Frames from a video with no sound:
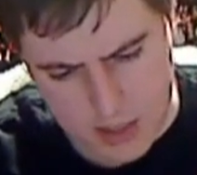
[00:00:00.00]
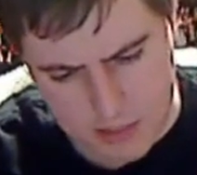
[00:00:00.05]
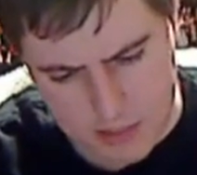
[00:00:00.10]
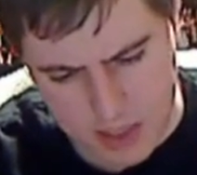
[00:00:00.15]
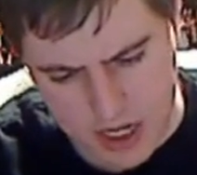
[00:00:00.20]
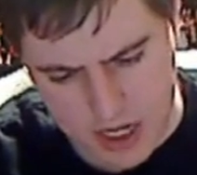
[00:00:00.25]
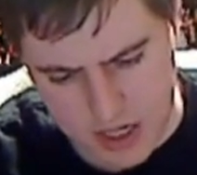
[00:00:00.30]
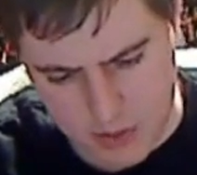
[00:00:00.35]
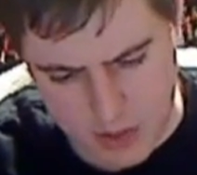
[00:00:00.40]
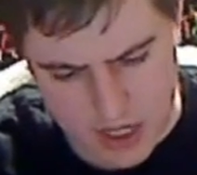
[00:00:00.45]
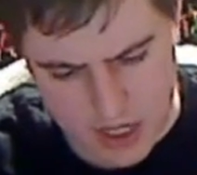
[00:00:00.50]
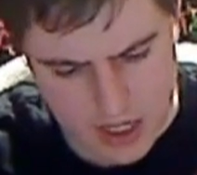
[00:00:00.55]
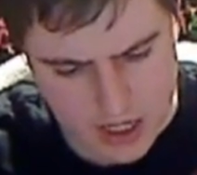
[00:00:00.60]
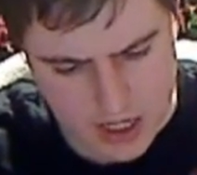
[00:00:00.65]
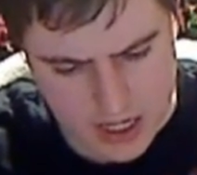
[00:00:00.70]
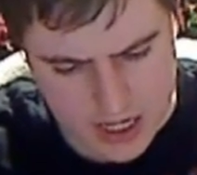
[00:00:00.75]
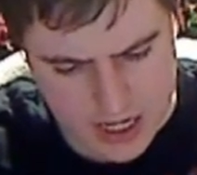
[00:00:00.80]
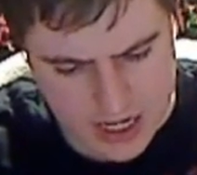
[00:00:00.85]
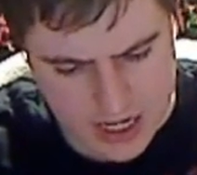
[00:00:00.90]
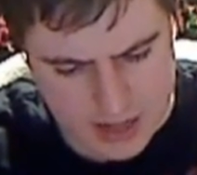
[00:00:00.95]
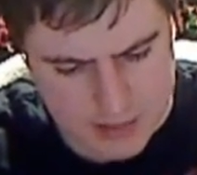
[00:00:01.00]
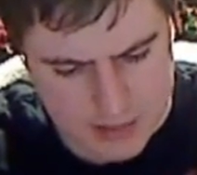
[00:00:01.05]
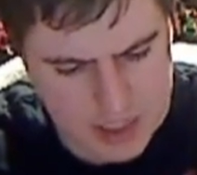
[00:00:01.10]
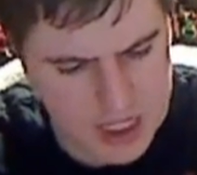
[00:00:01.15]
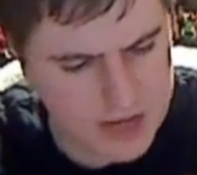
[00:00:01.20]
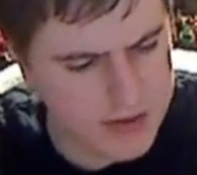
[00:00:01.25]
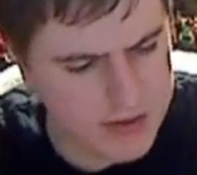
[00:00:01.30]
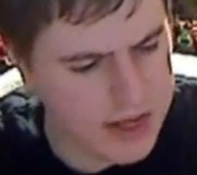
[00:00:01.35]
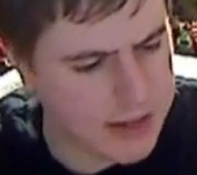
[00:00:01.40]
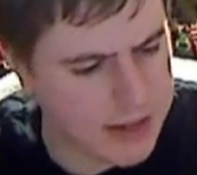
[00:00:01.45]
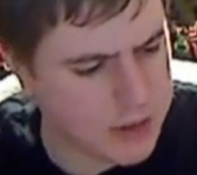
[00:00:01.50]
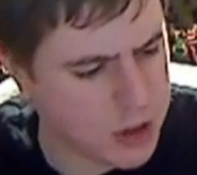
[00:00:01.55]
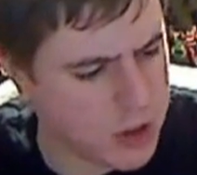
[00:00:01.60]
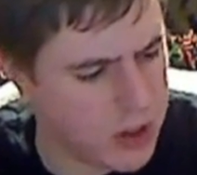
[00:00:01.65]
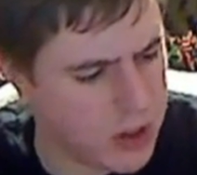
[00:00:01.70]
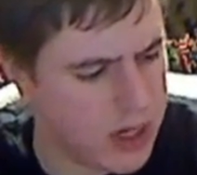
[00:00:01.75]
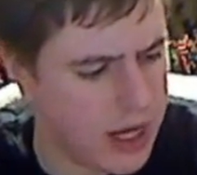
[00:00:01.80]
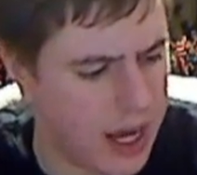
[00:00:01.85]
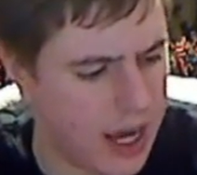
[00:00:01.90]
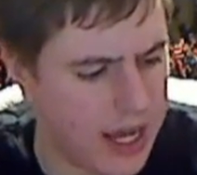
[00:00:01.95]
But anyway, uh, I'm going to give the
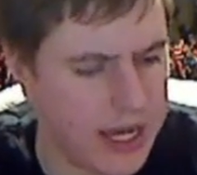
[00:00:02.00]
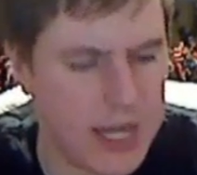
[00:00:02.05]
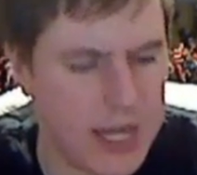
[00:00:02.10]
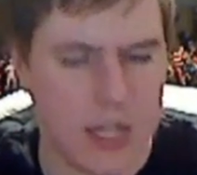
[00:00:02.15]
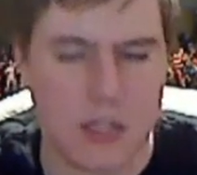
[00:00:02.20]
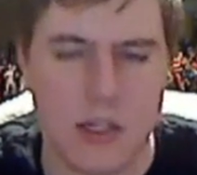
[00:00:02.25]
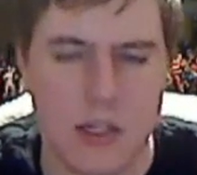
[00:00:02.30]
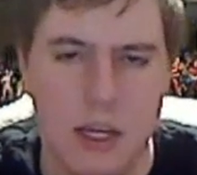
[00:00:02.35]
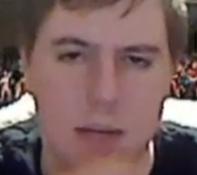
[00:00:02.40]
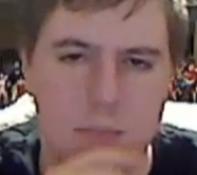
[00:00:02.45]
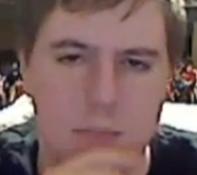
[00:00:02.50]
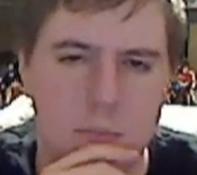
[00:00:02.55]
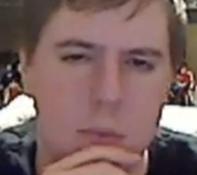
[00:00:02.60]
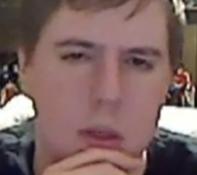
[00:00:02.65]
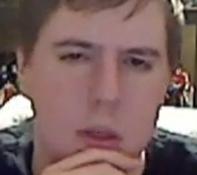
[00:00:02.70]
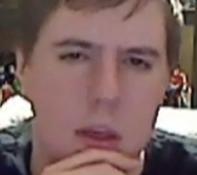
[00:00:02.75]
episode a 9 out of 10.